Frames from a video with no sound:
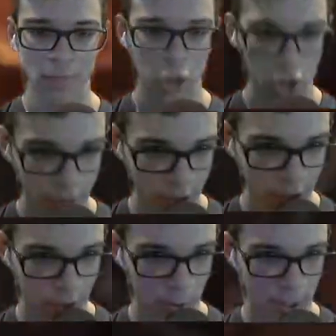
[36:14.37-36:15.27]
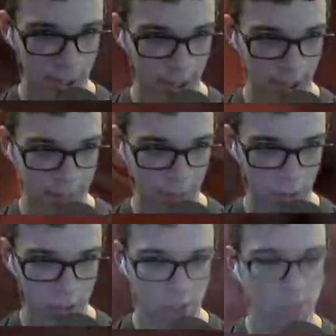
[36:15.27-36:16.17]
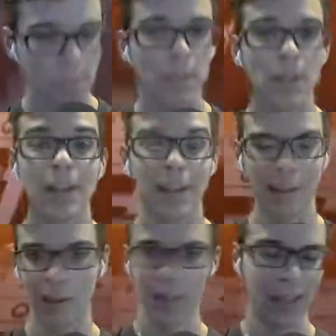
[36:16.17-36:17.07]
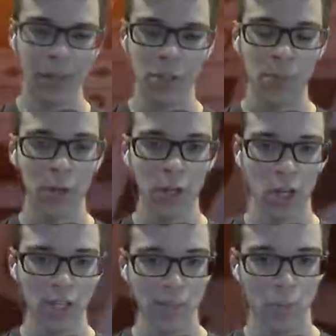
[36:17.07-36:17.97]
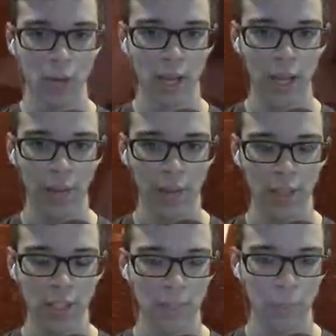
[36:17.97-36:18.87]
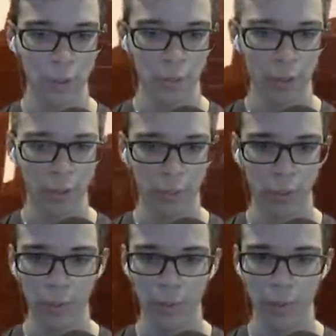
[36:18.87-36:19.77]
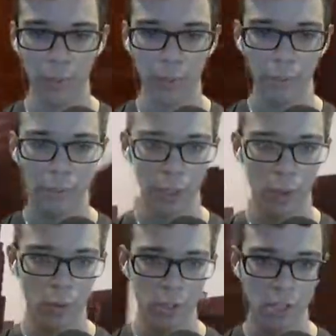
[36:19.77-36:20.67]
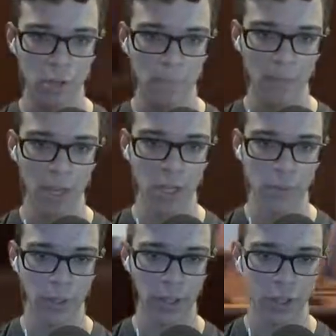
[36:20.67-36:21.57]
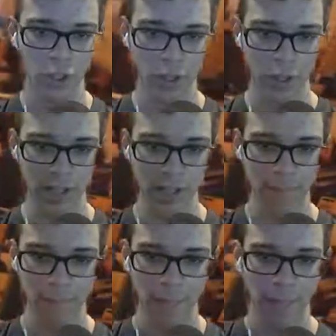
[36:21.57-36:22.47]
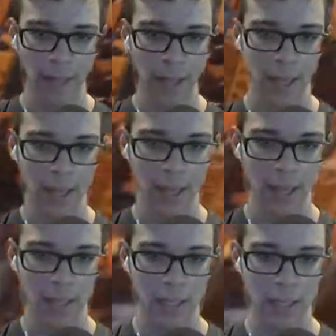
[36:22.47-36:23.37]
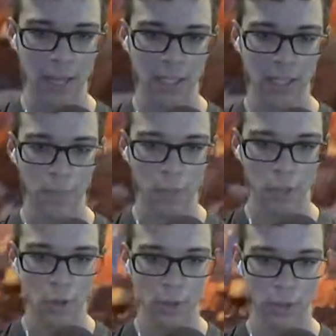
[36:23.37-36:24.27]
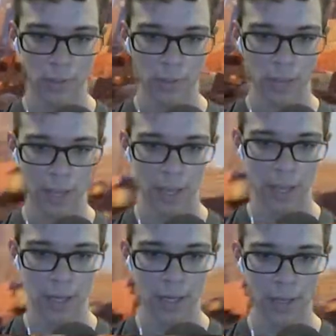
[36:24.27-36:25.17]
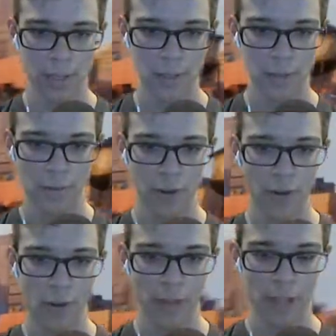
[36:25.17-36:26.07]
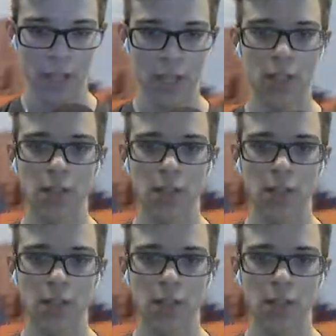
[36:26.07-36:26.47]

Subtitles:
Should be called the 2099 blue suit. Yeah, it's a pretty awesome one anyway. This is a really cool suit. I do really enjoy using it. And yeah, it's pretty cool, and free roaming is